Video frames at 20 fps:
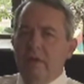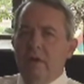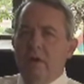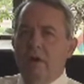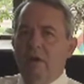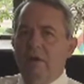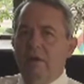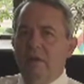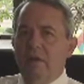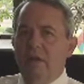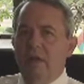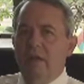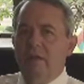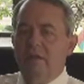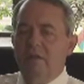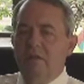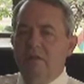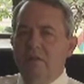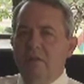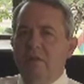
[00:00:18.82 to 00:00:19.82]
are
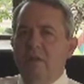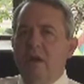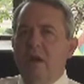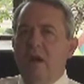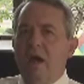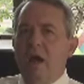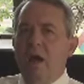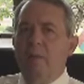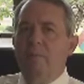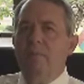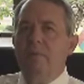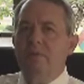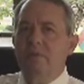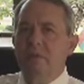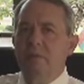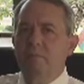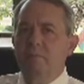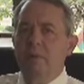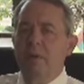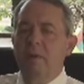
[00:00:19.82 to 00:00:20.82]
connected to the opposite